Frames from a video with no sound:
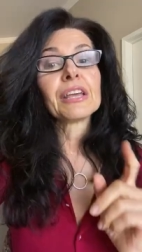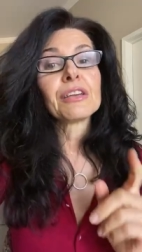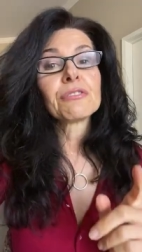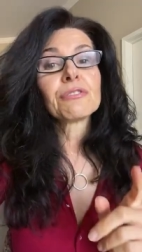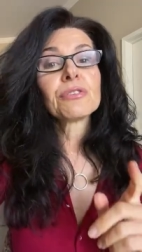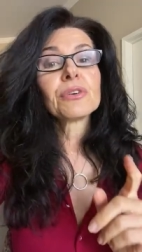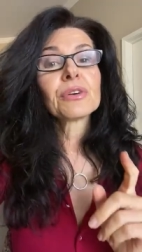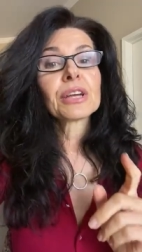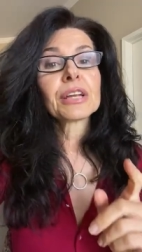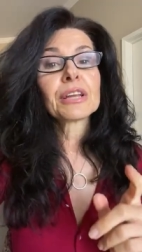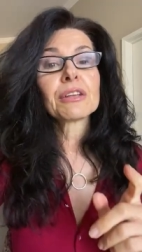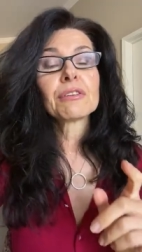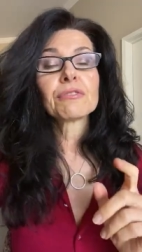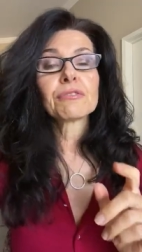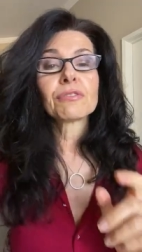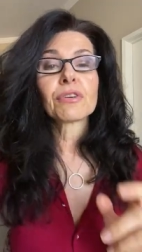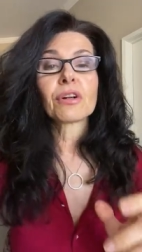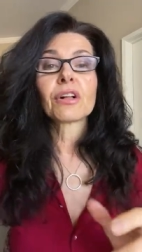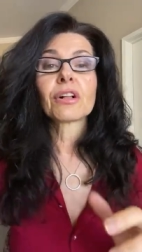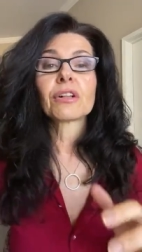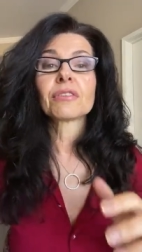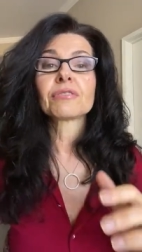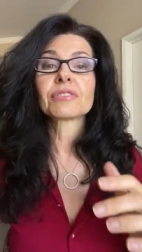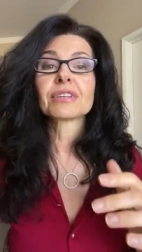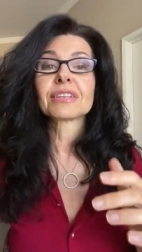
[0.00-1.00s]
if you can
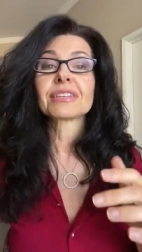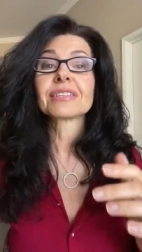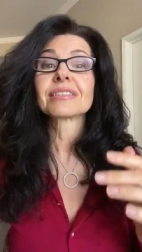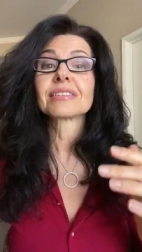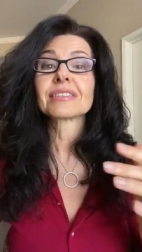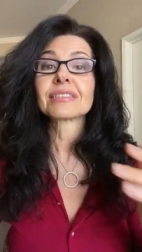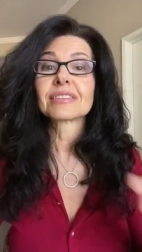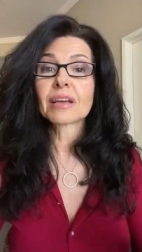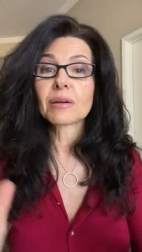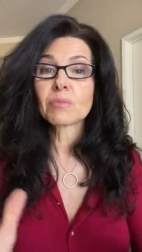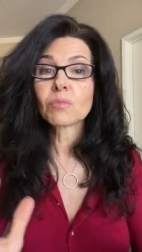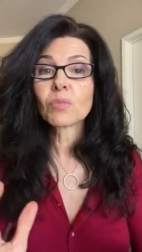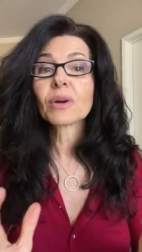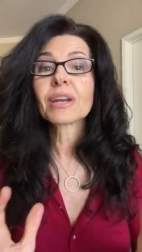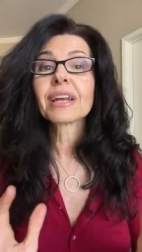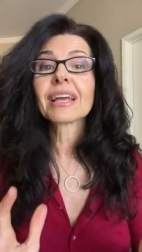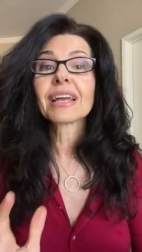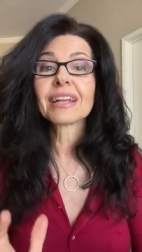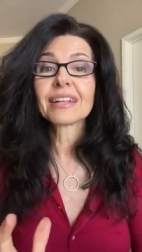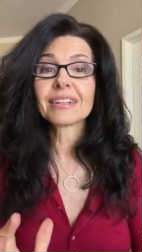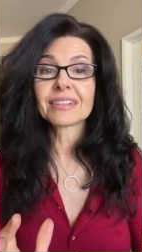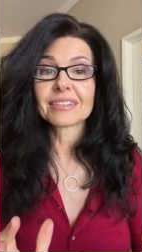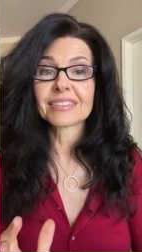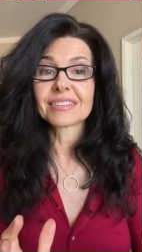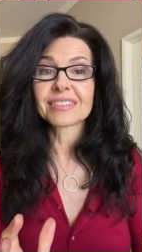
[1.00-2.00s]
involve someone
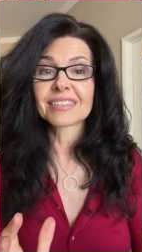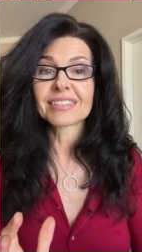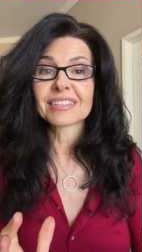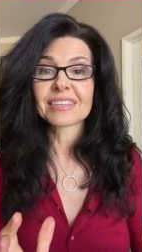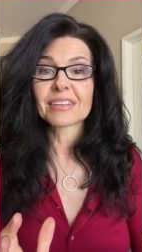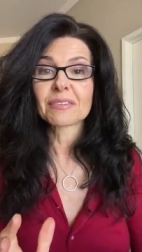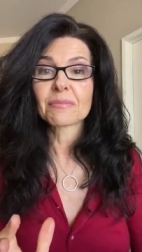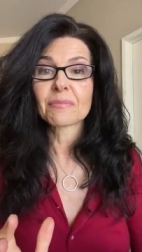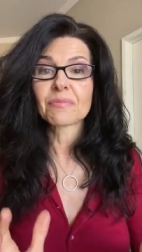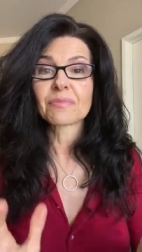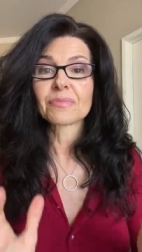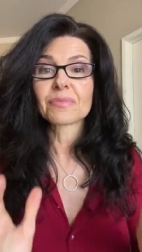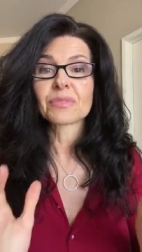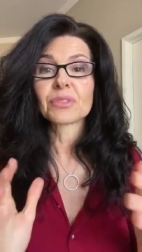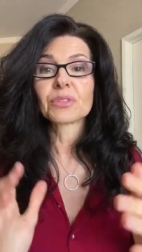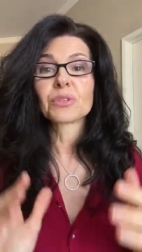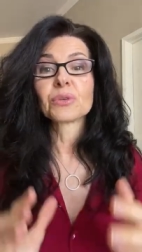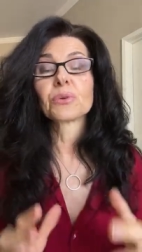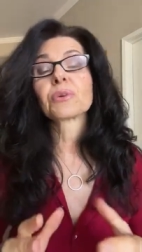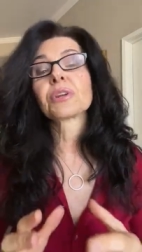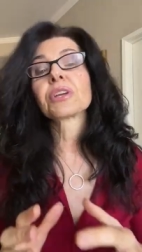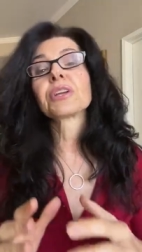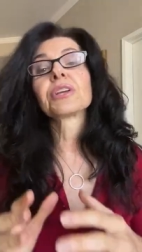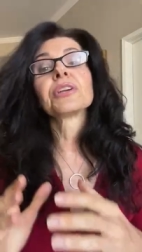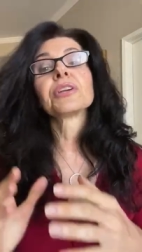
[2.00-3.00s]
else
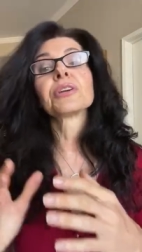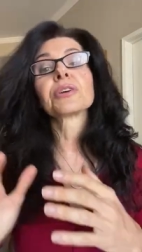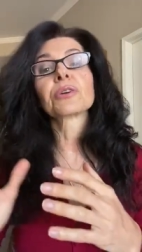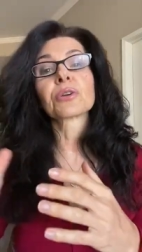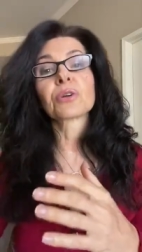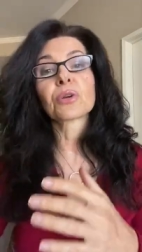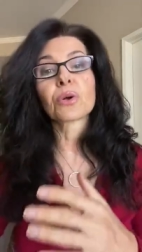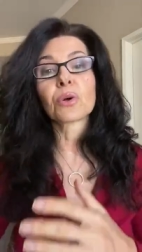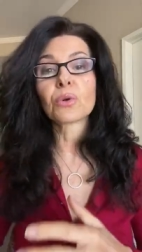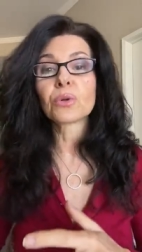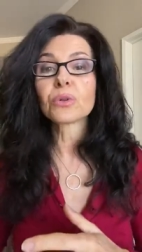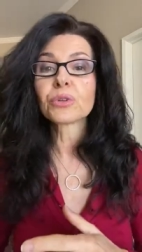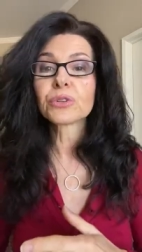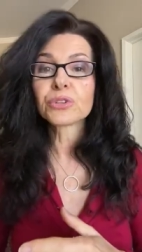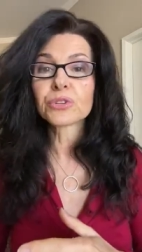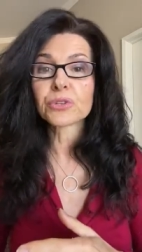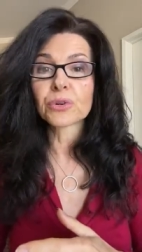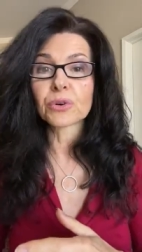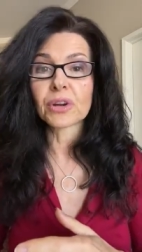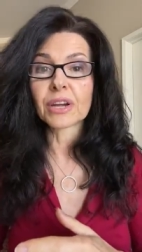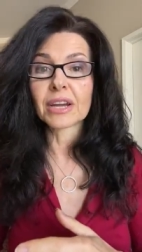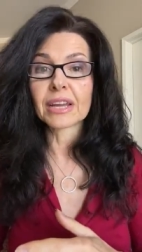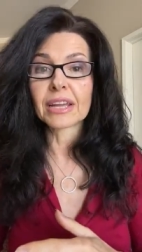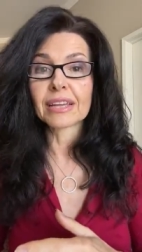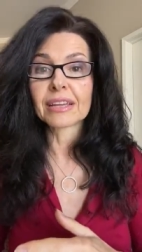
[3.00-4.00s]
during your goal
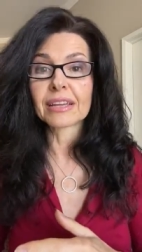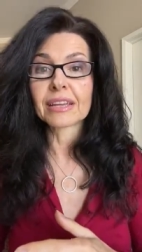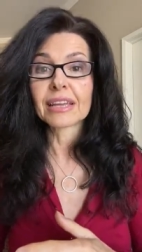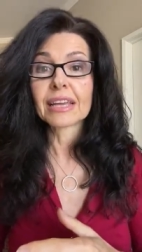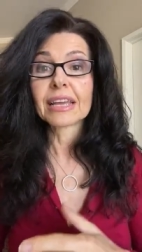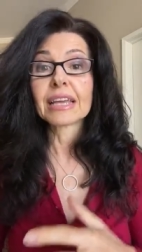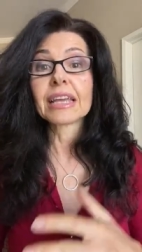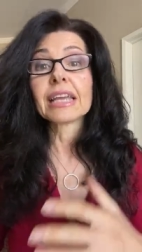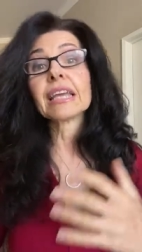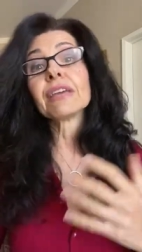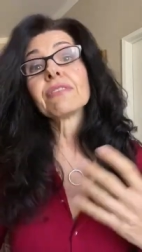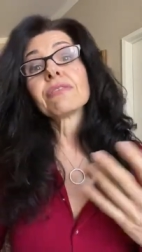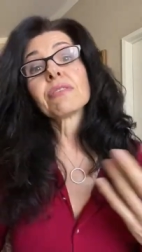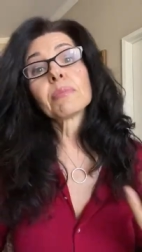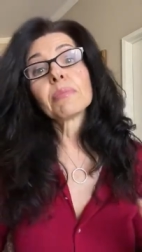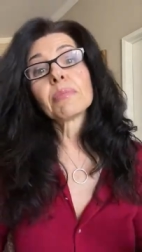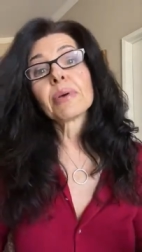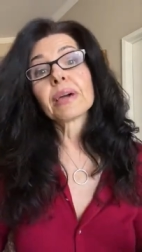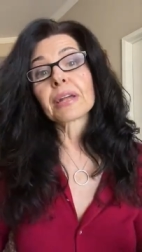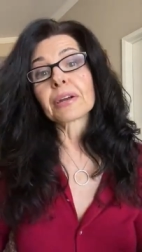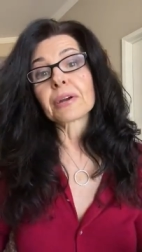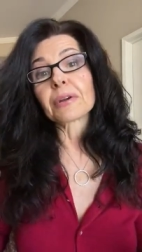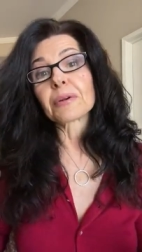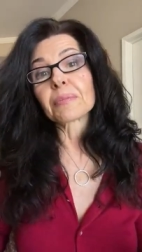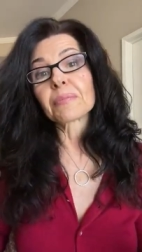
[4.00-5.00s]
journey, even
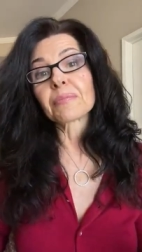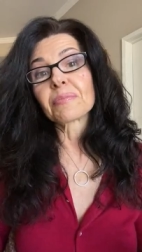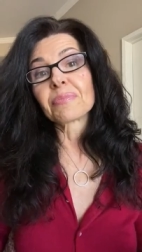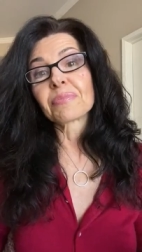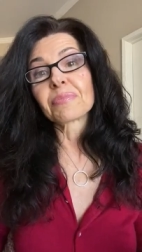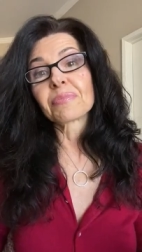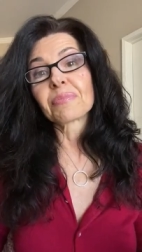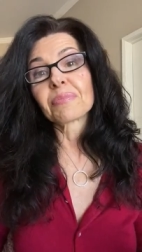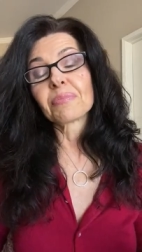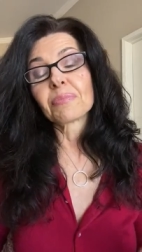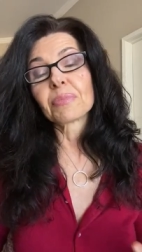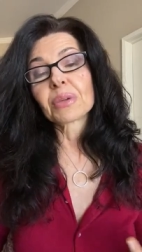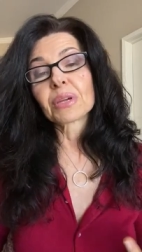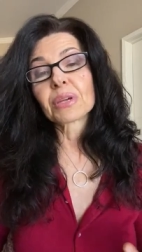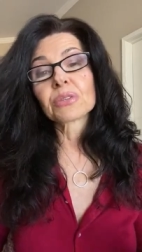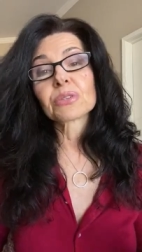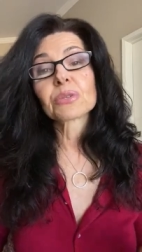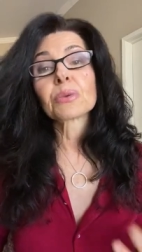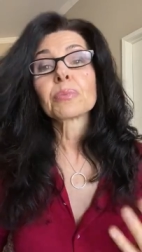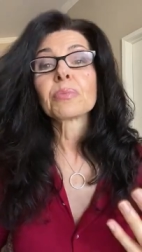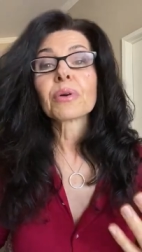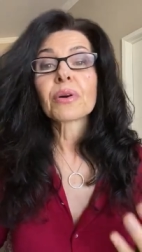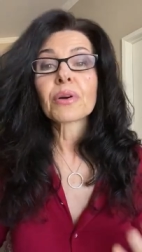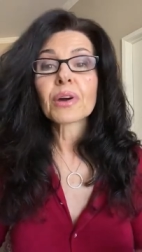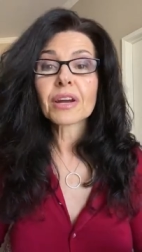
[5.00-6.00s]
better,
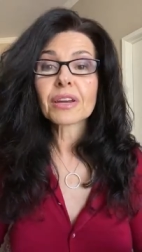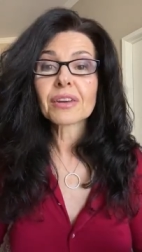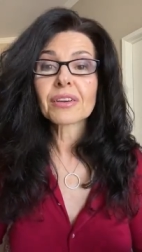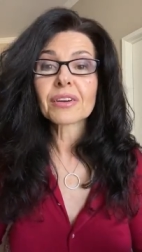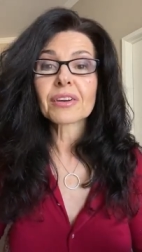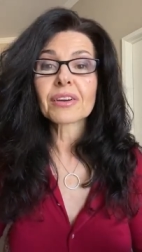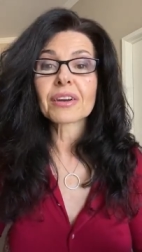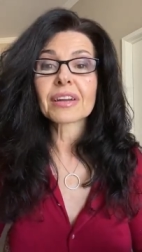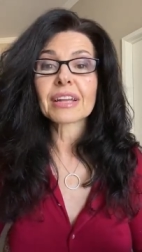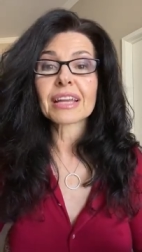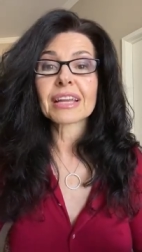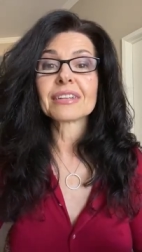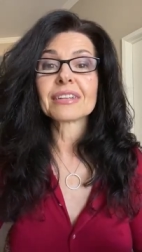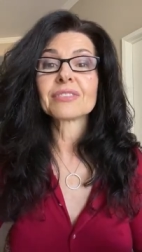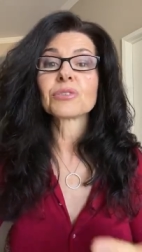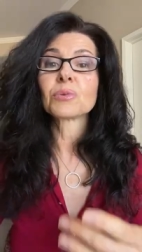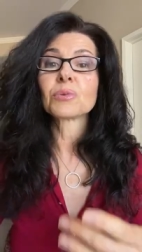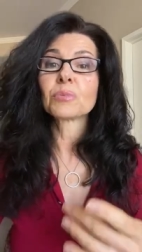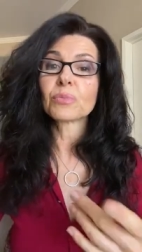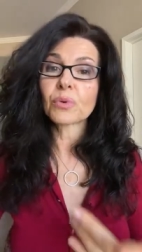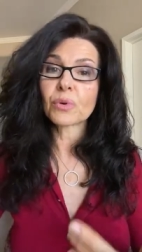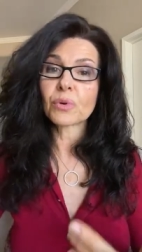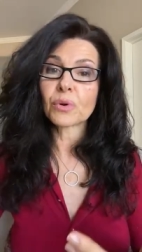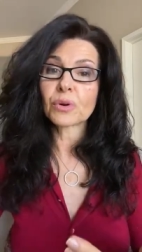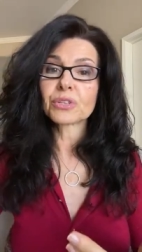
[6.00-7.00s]
because a partner can
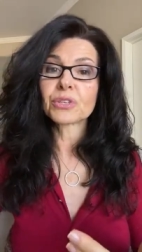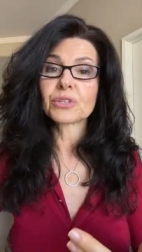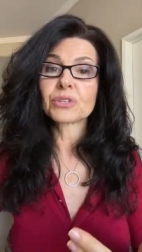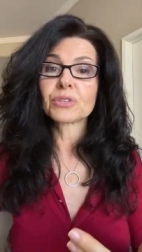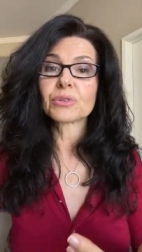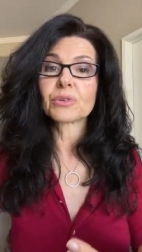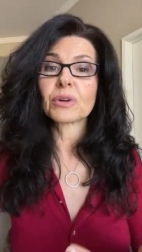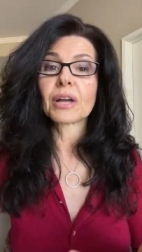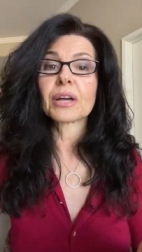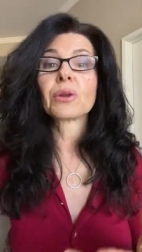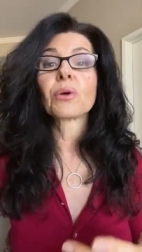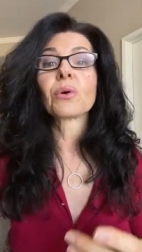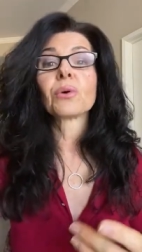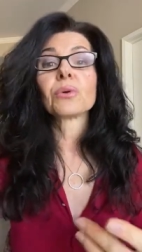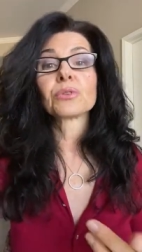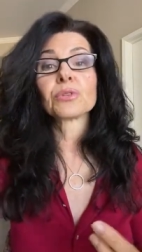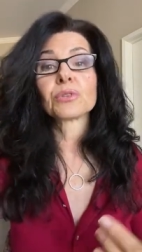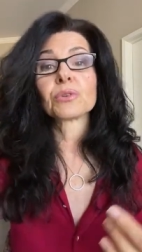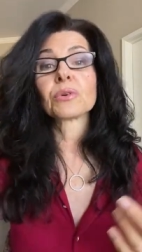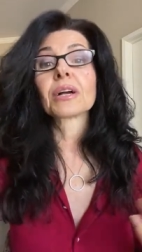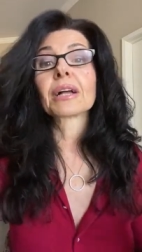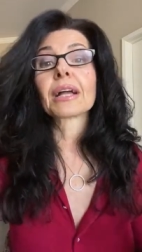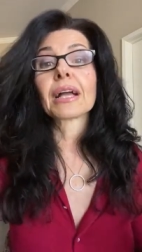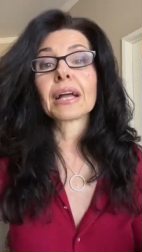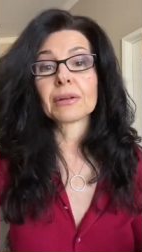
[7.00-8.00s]
support you and
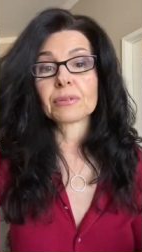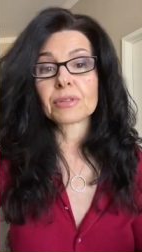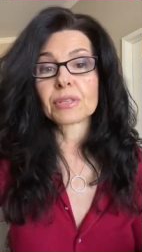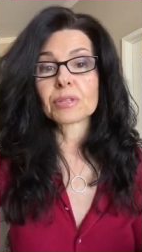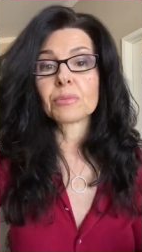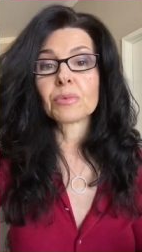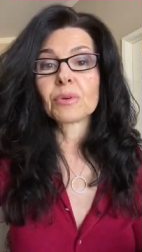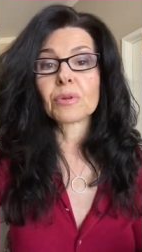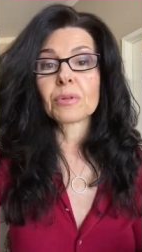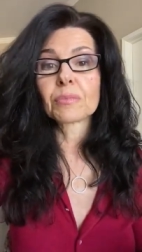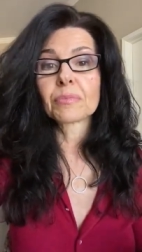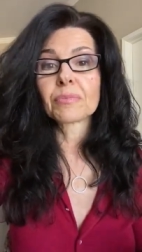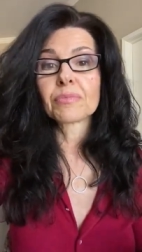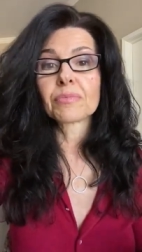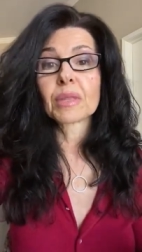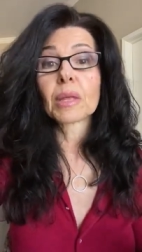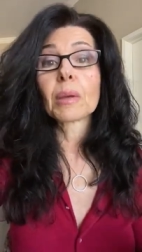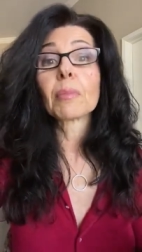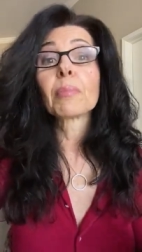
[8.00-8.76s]
hold you accountable.